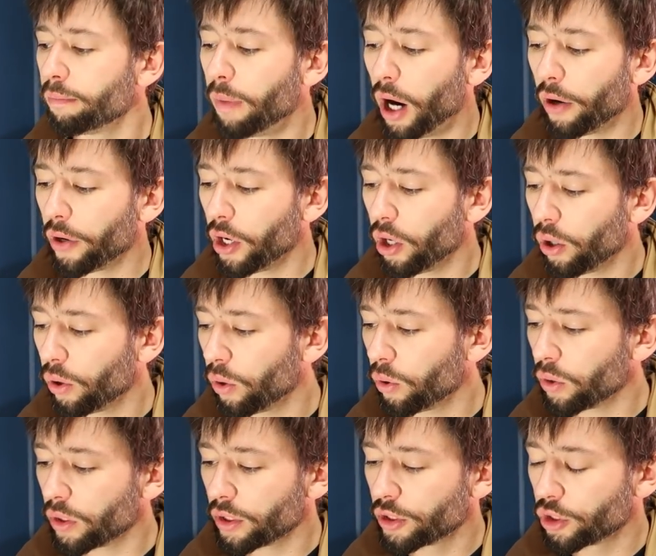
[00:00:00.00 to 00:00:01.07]

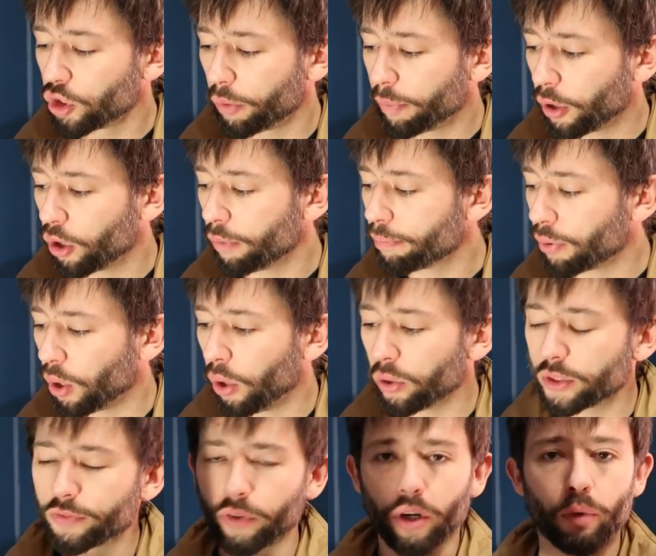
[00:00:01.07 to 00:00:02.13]
Mario Super
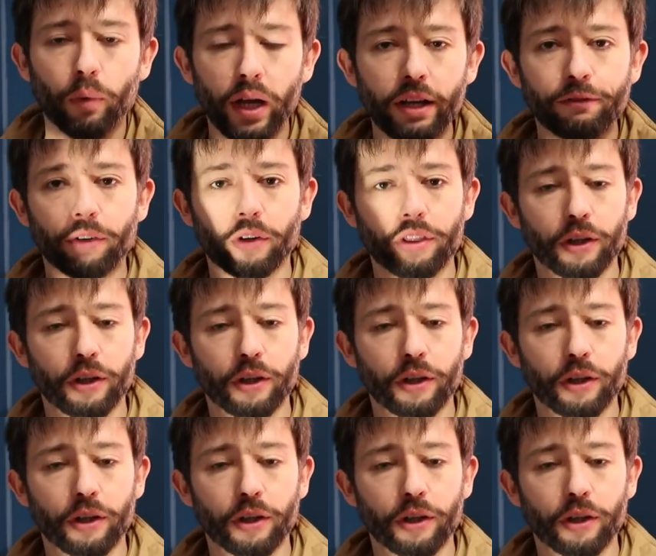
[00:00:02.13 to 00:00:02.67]
Bros for the Wii for